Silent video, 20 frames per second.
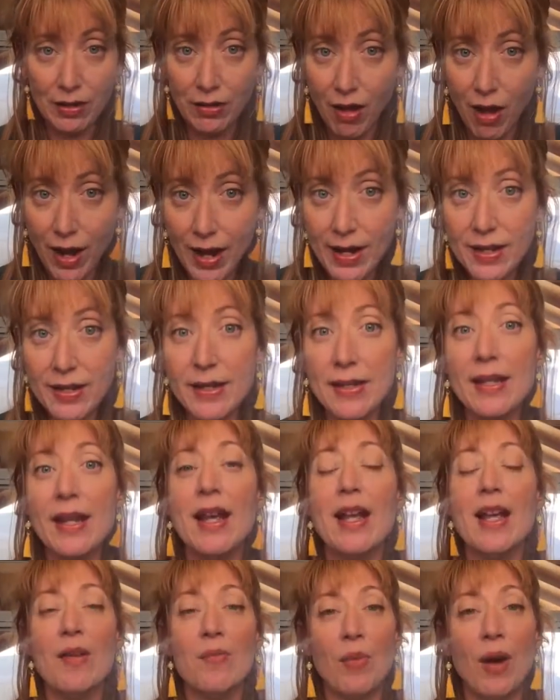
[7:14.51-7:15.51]
clients,
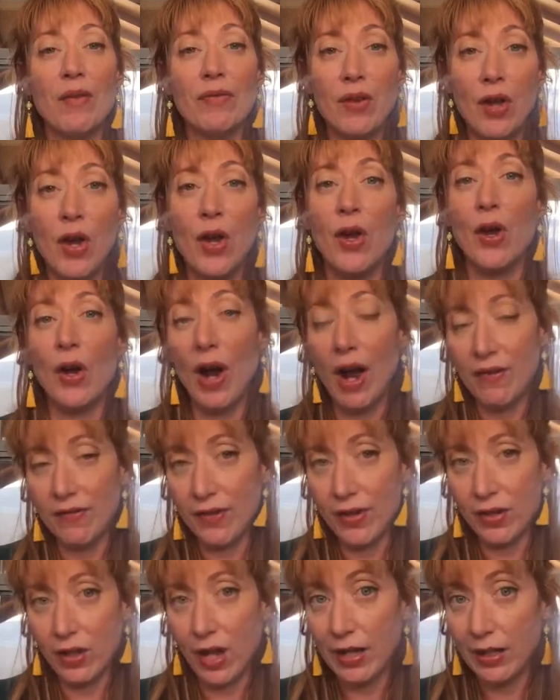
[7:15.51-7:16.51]
but for her, I
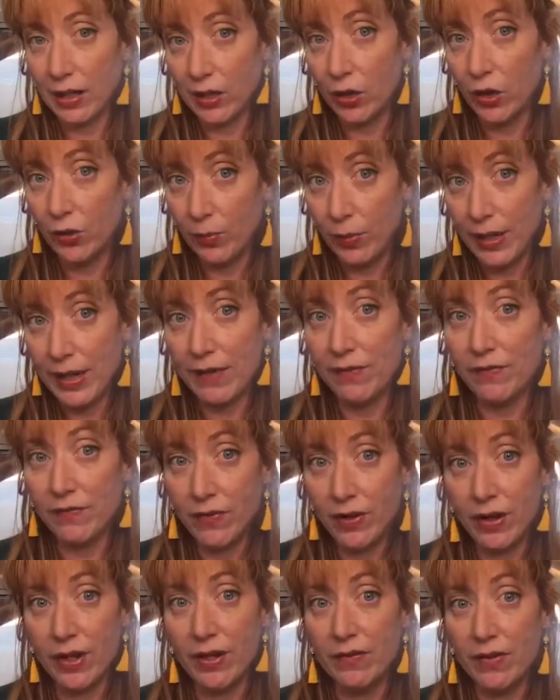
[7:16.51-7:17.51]
felt like it could be
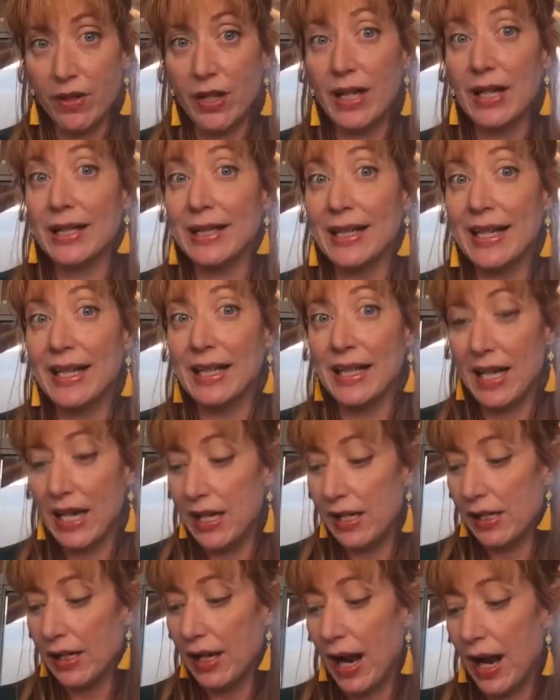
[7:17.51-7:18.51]
very, very clearly
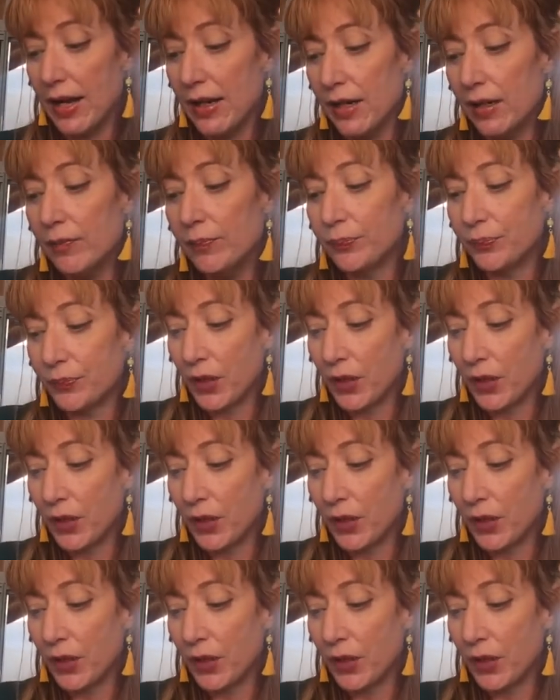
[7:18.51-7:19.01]
indicated.